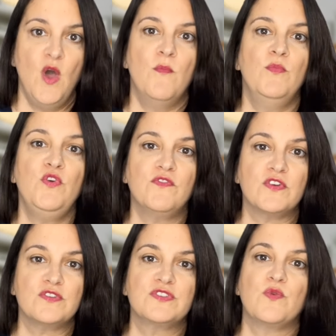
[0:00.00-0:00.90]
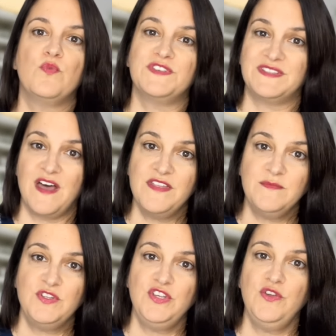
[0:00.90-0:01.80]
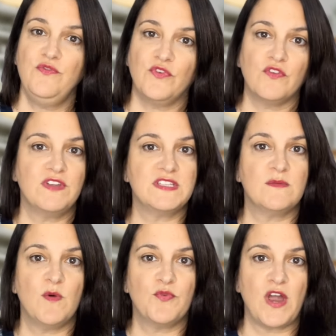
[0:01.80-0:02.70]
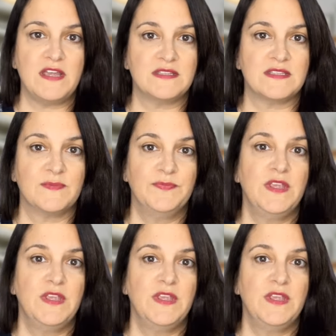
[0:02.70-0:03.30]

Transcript: Movers will sell them to you for a reasonable price.